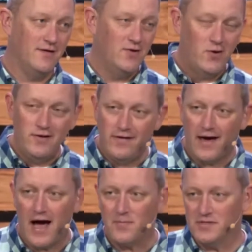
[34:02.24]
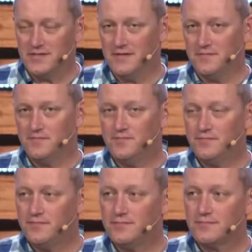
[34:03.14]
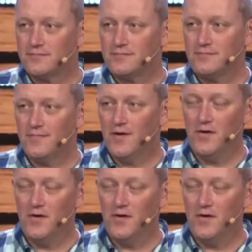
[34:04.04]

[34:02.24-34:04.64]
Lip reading: who did the opposite, who